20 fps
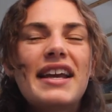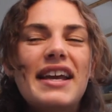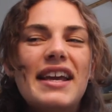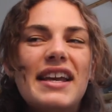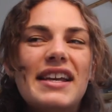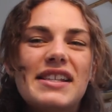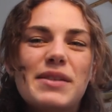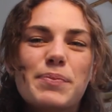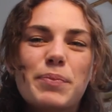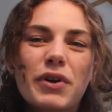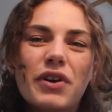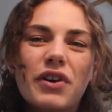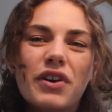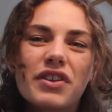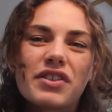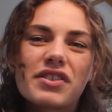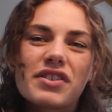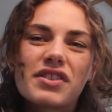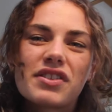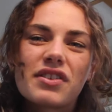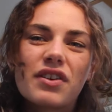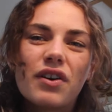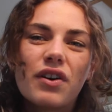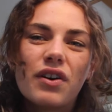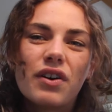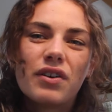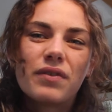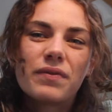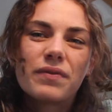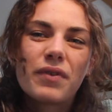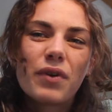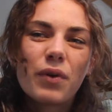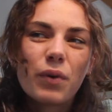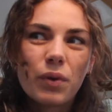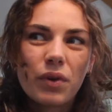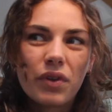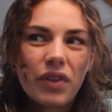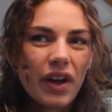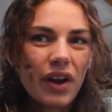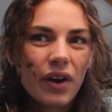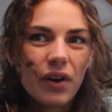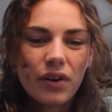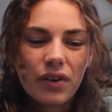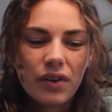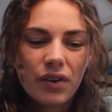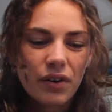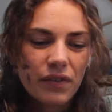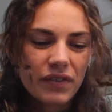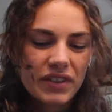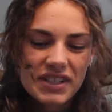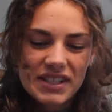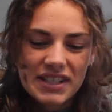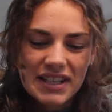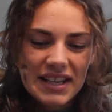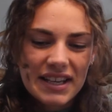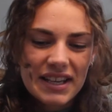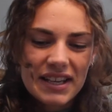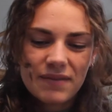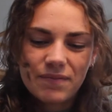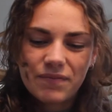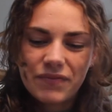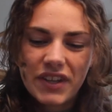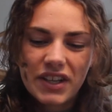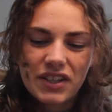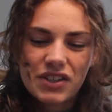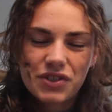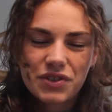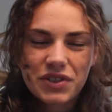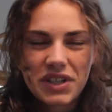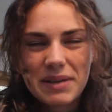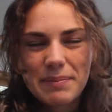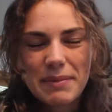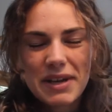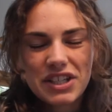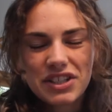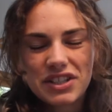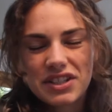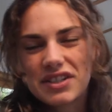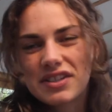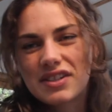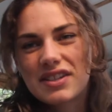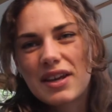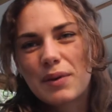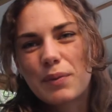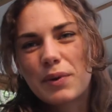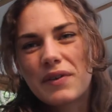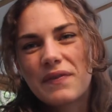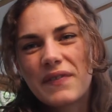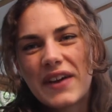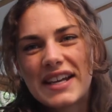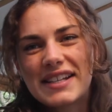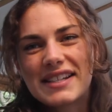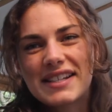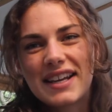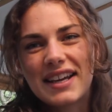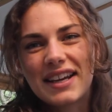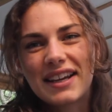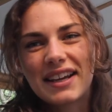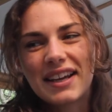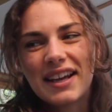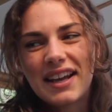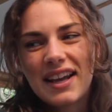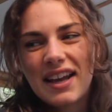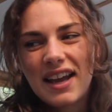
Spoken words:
is because of all the obviously extreme issues that we're facing.